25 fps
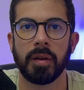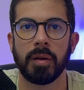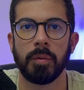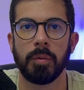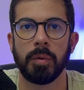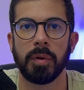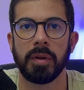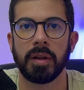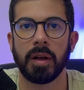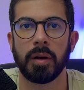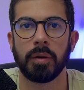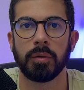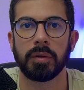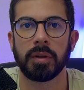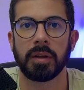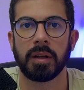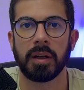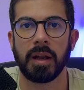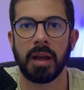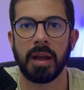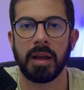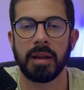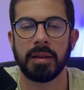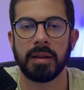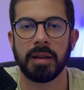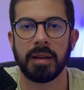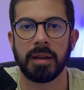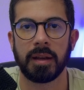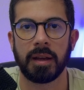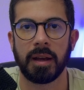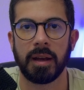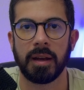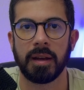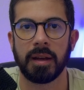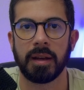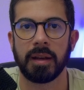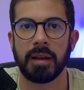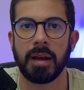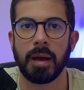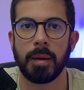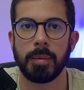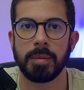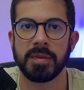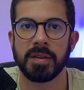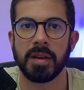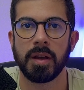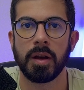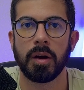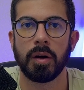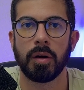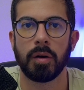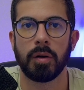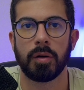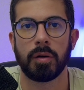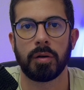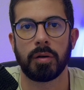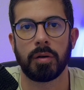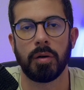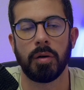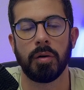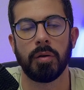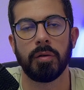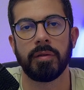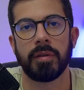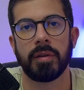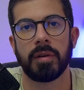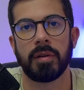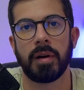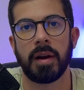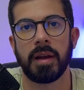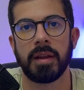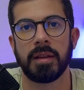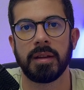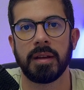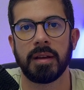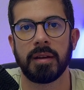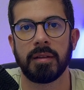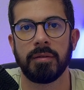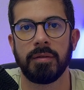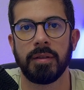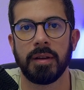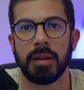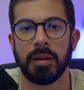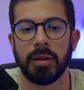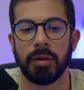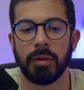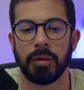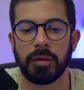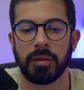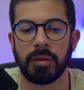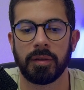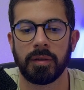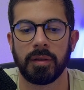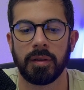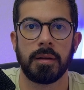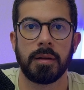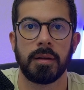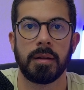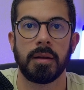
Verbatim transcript: without creating any gaps or overwriting videos.